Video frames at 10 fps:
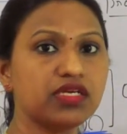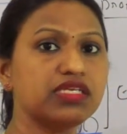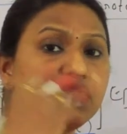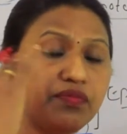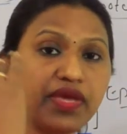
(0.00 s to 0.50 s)

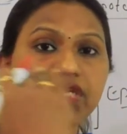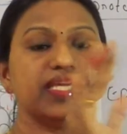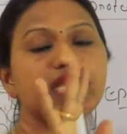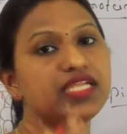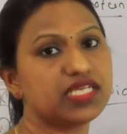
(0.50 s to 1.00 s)
in
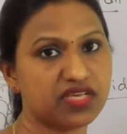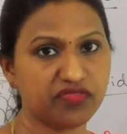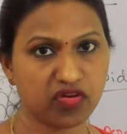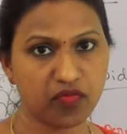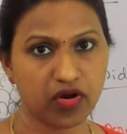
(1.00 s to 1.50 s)
many areas of
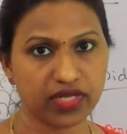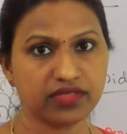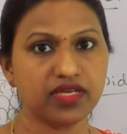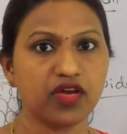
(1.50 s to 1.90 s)
our body.